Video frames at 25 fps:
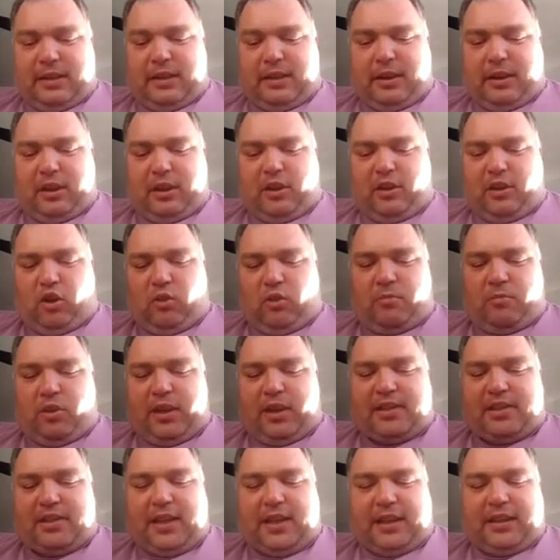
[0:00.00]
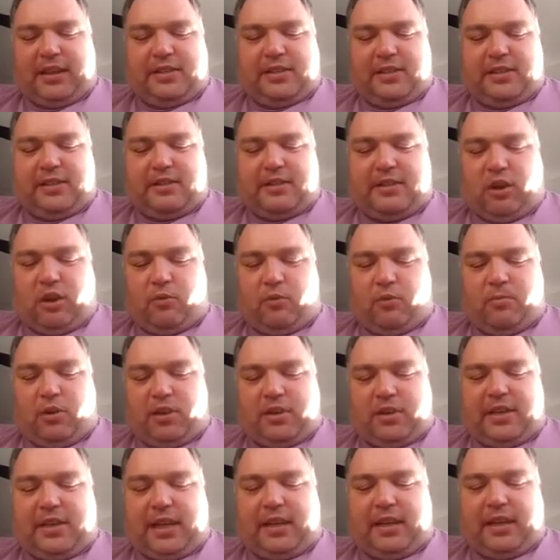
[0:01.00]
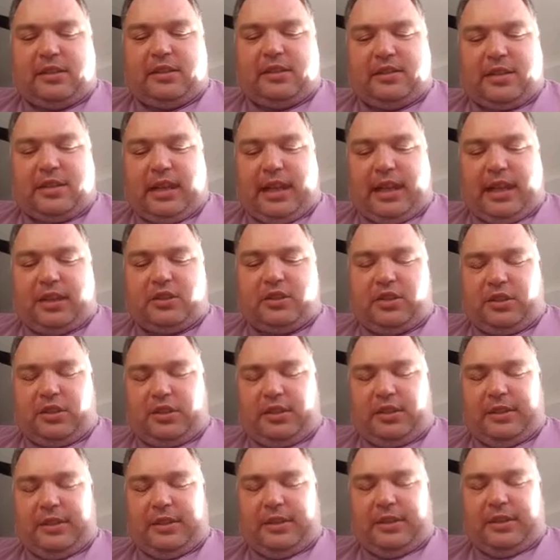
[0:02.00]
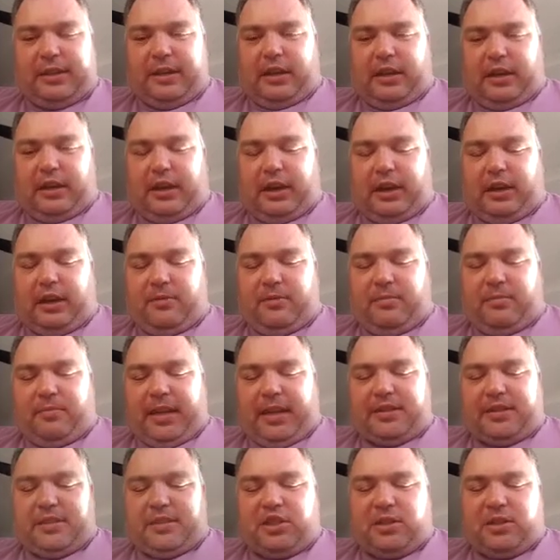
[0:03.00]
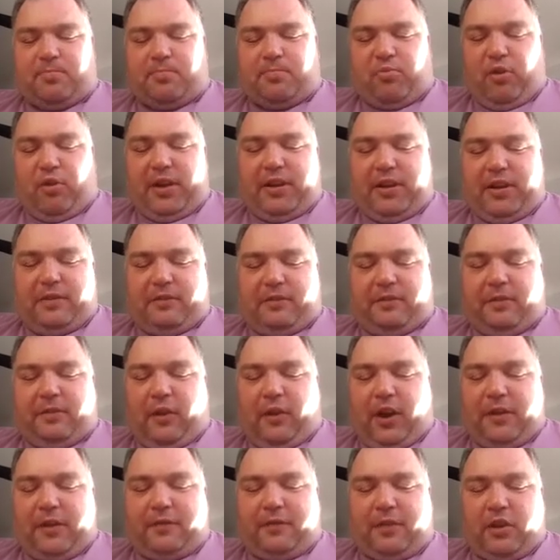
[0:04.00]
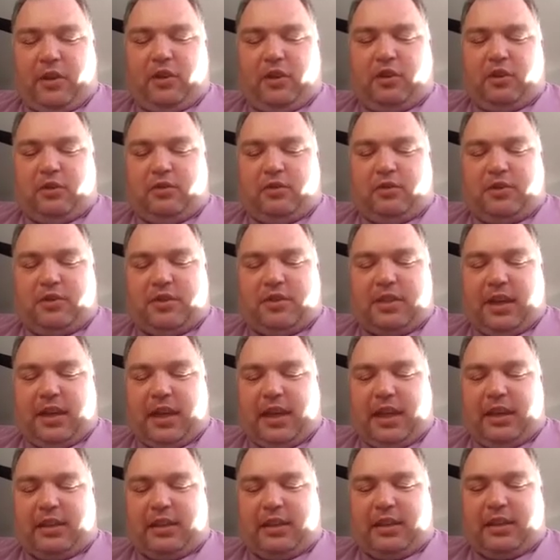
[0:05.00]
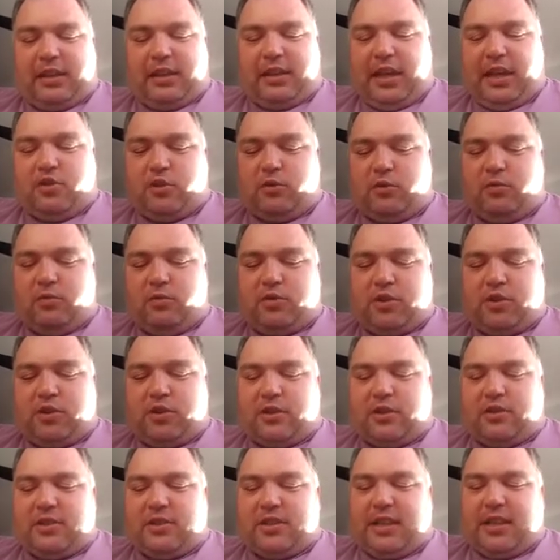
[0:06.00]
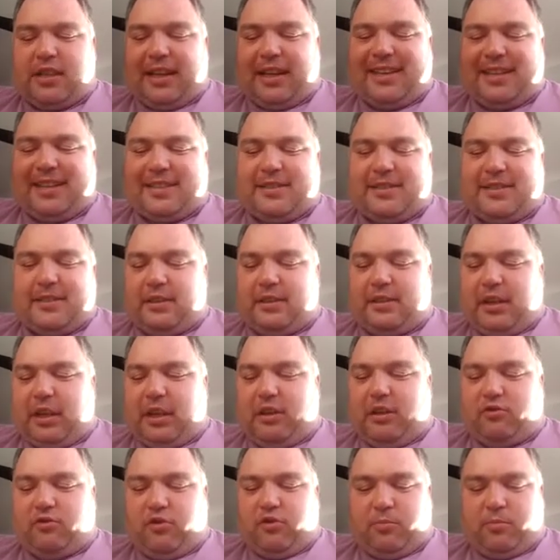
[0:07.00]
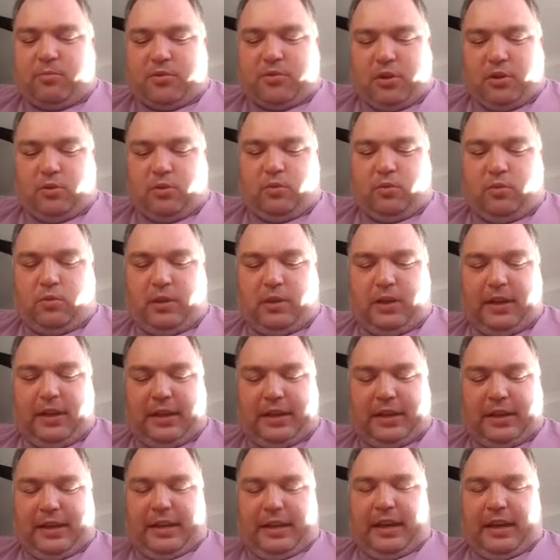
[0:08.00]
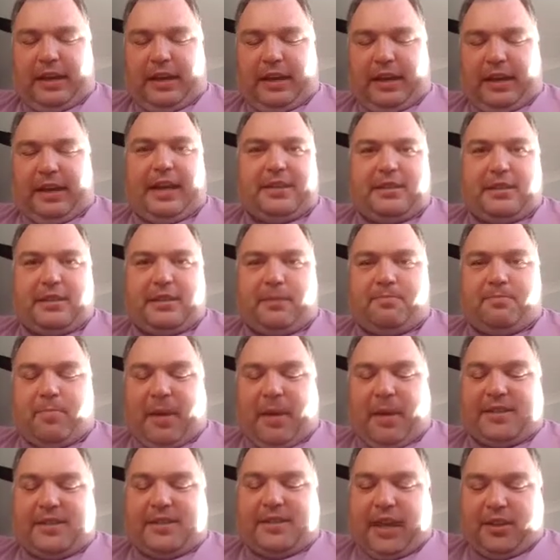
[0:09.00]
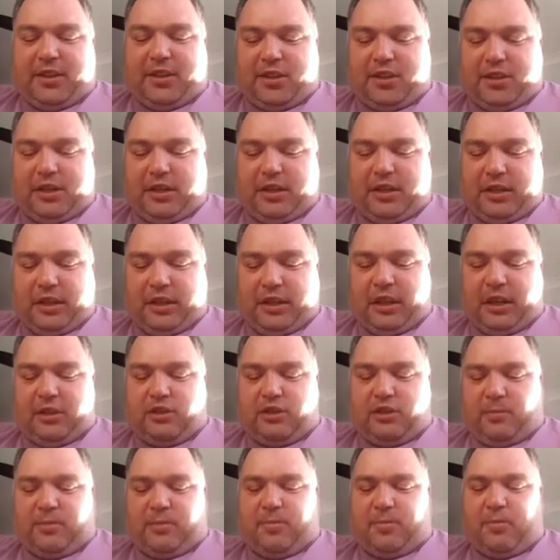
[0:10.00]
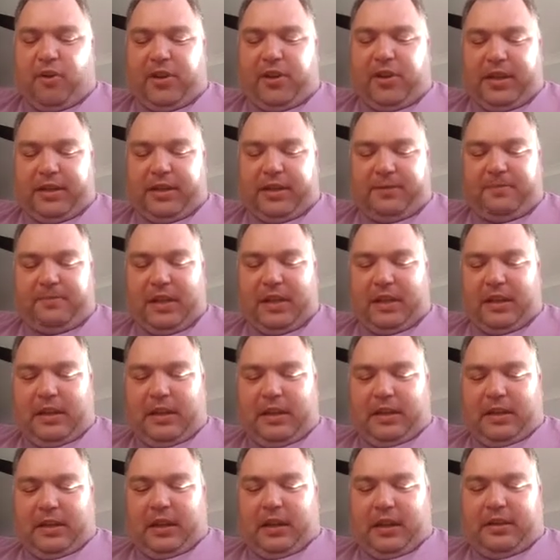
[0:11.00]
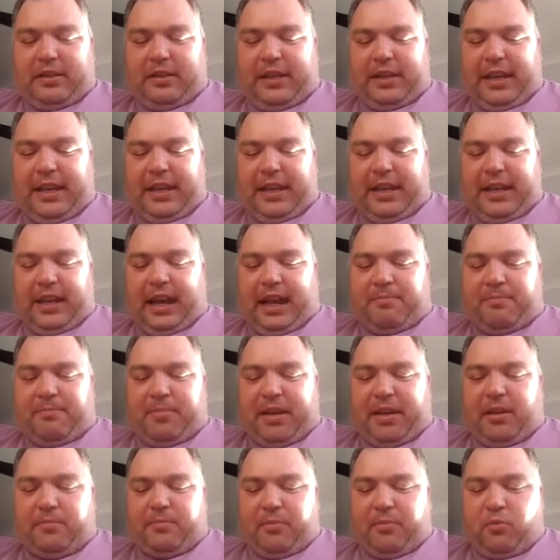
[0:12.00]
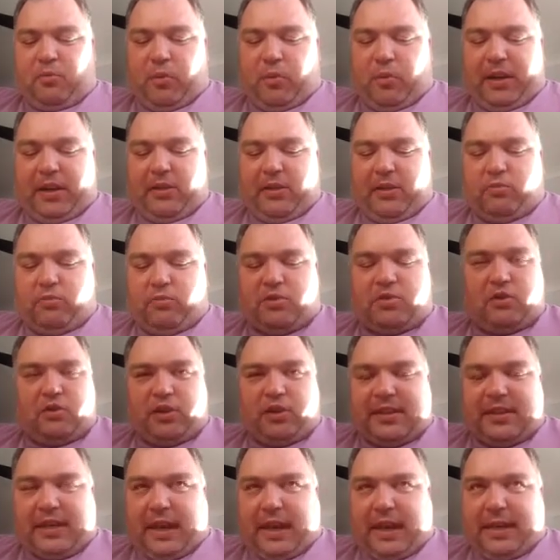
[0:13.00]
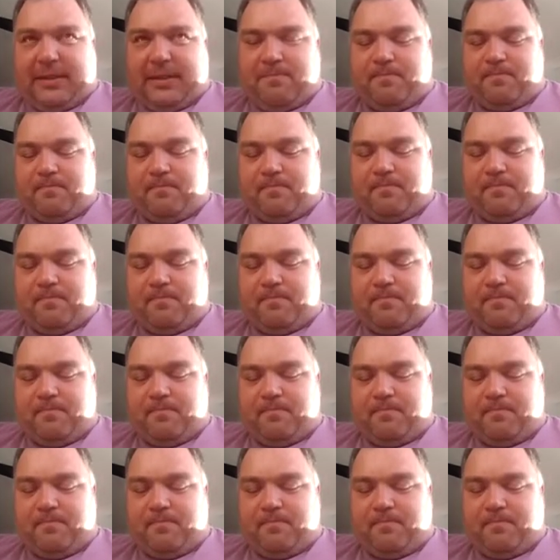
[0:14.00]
On my second selection is the sprint 5 furlongs, King George Stakes, Group 2, and that's BATTASH, top sprinter, near unbeatable when he was on his game.